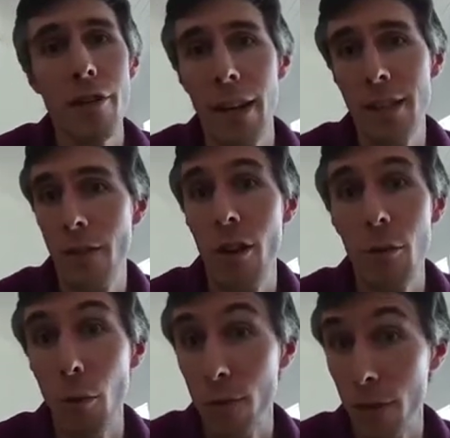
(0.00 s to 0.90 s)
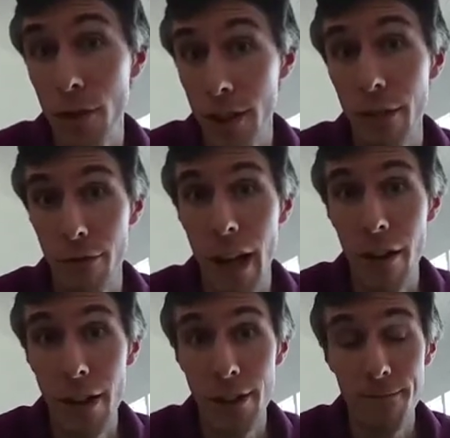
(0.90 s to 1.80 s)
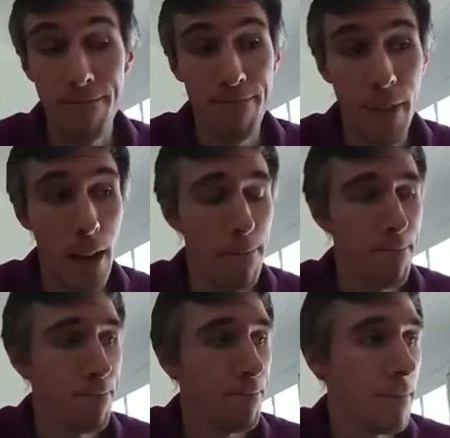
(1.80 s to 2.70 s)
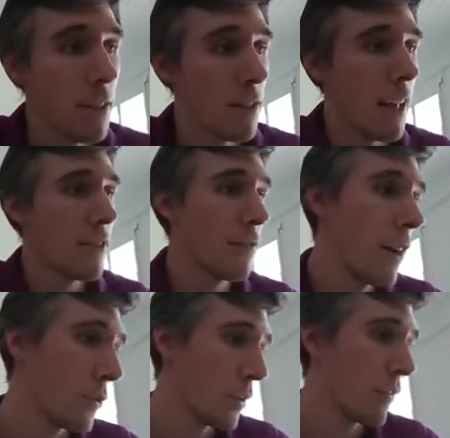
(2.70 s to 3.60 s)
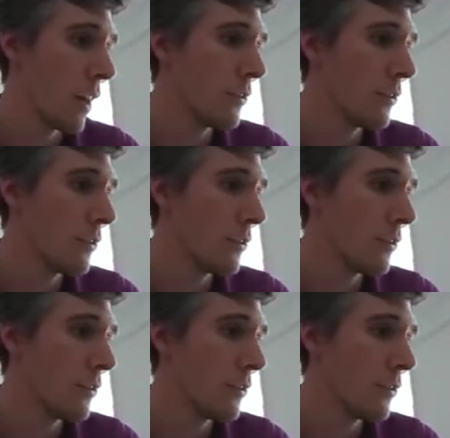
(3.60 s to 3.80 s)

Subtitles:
transferable to different areas. Yeah? That's the first one.